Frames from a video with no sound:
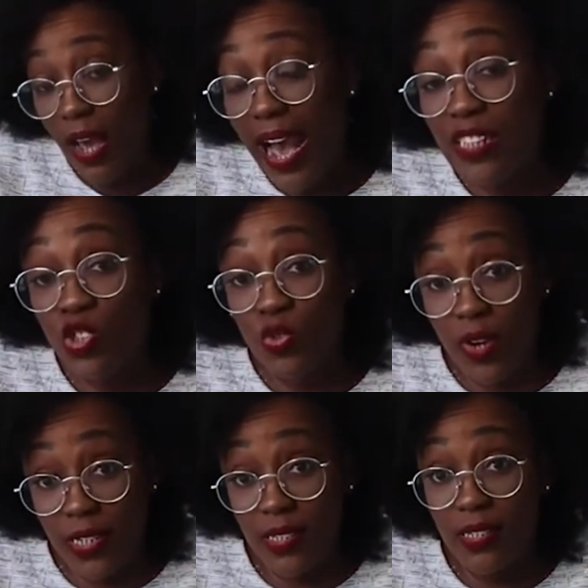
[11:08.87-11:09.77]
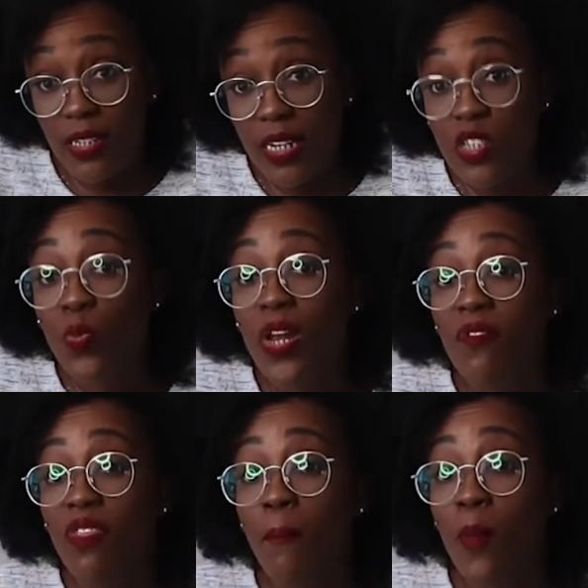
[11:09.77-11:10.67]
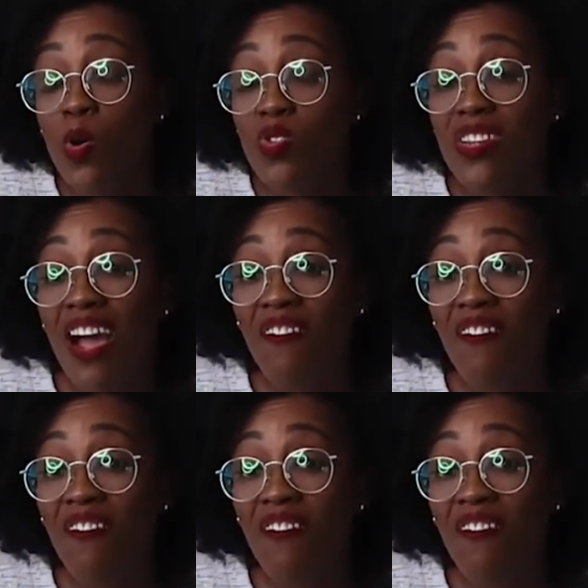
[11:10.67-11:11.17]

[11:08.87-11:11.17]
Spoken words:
And trust is one of the most